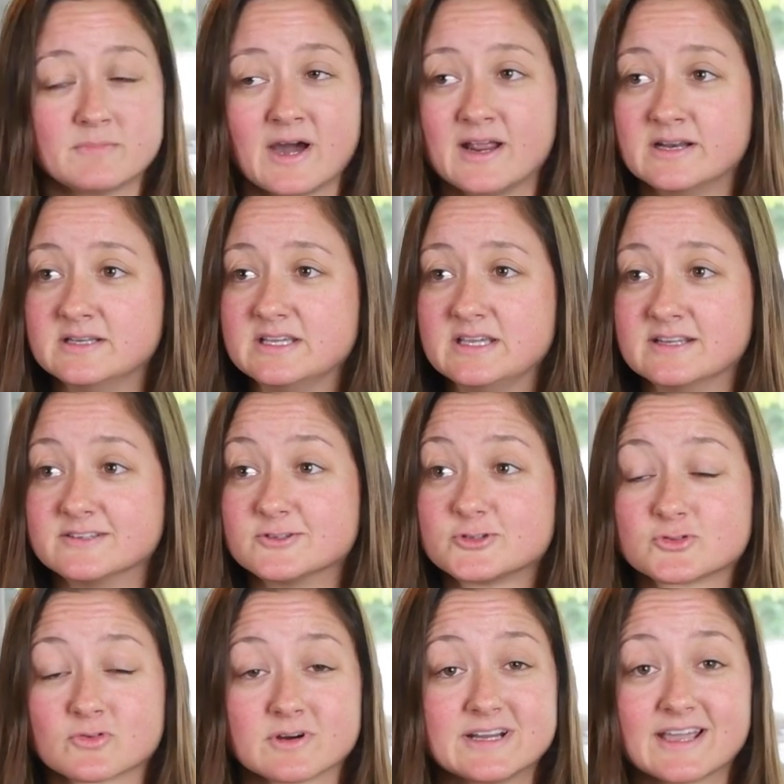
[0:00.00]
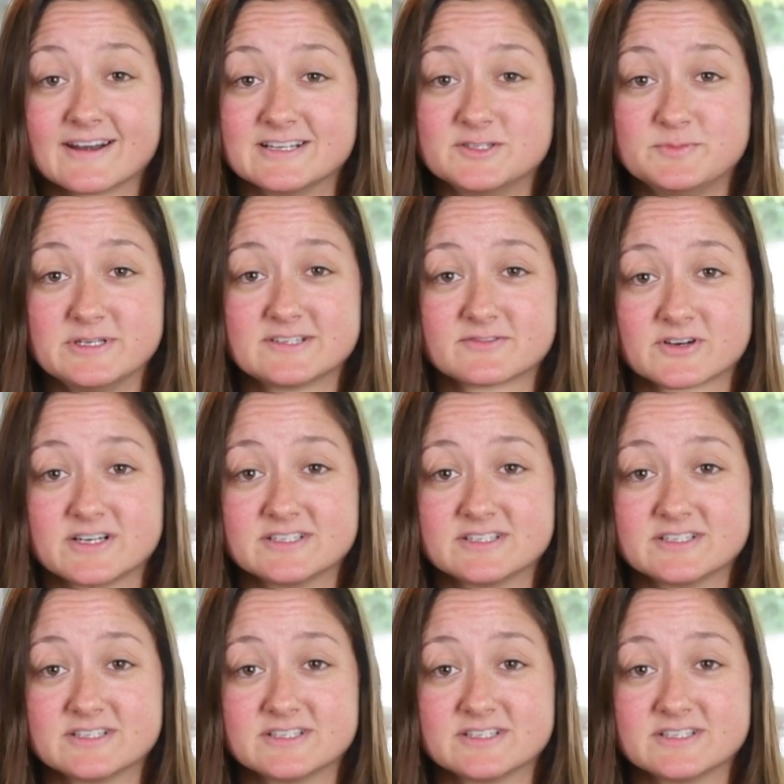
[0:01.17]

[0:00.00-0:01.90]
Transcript: My Eden's story kind of speaks for